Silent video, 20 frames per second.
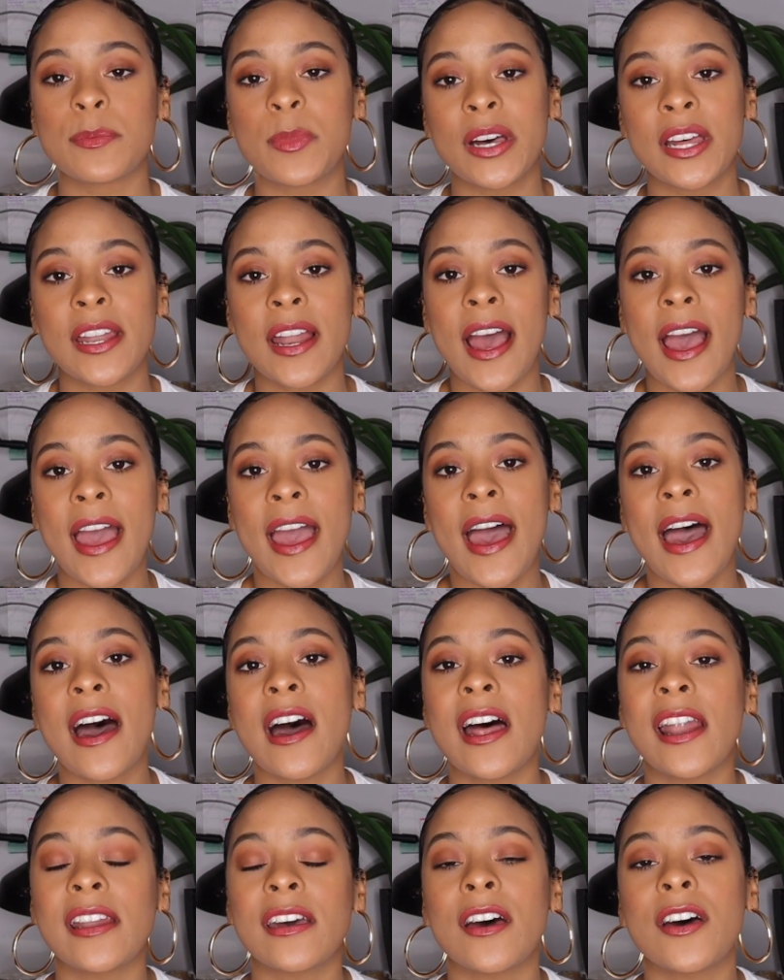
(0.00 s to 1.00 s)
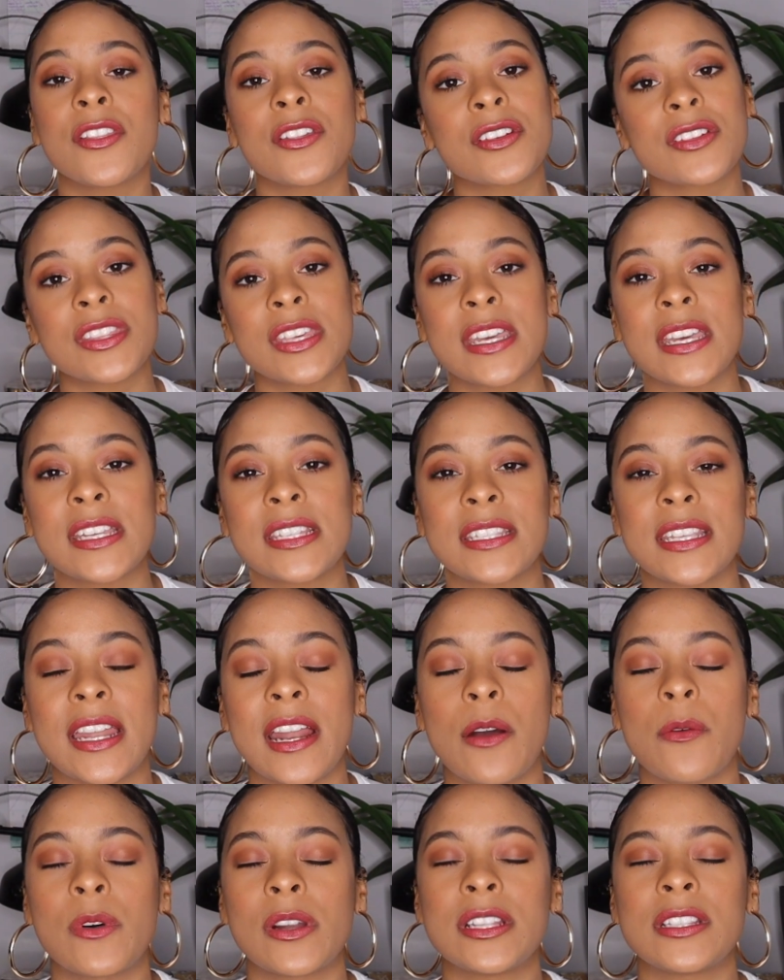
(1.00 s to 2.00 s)
but I had other things
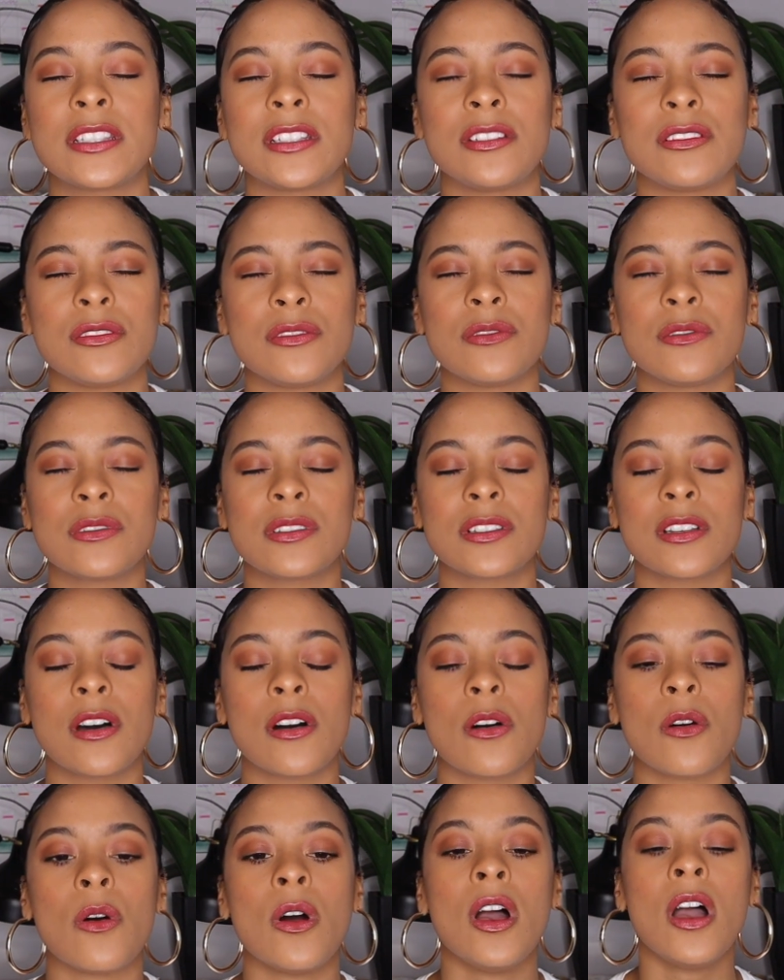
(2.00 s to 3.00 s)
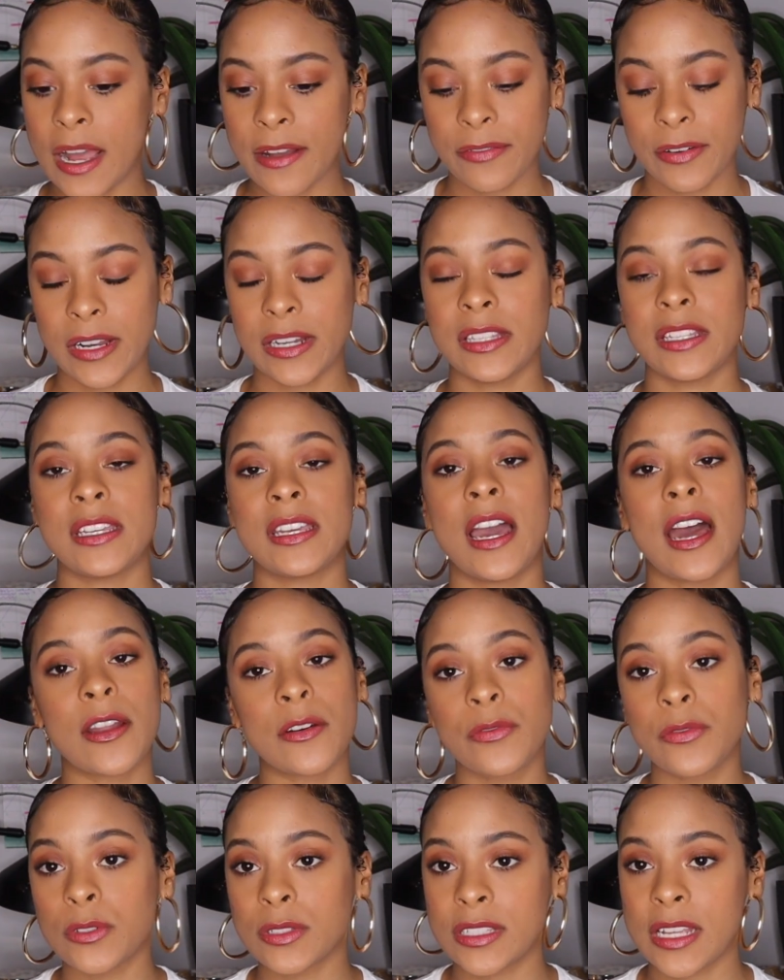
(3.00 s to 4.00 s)
that I wanted to do, so I finally got
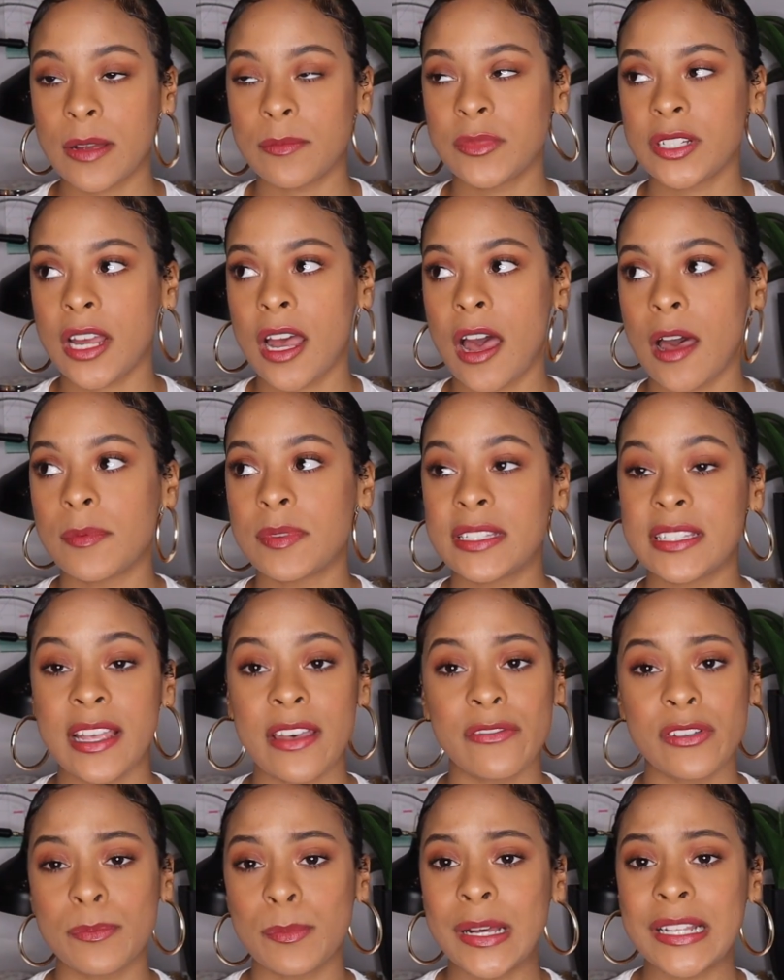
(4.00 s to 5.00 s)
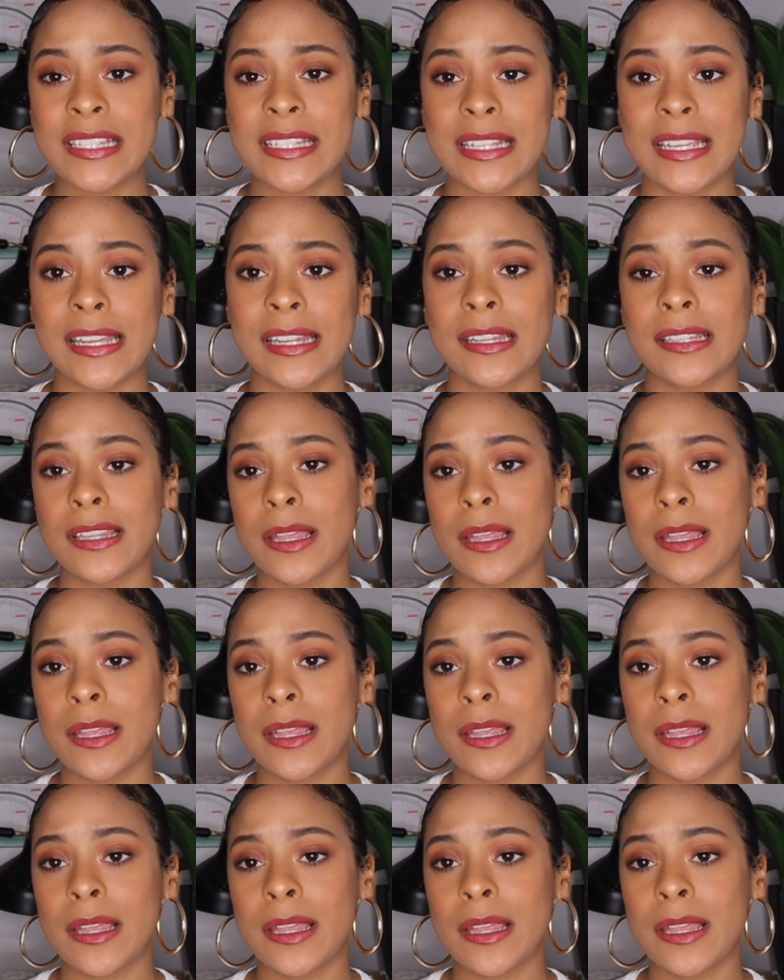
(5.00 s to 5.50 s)
a full-time job 7 months in.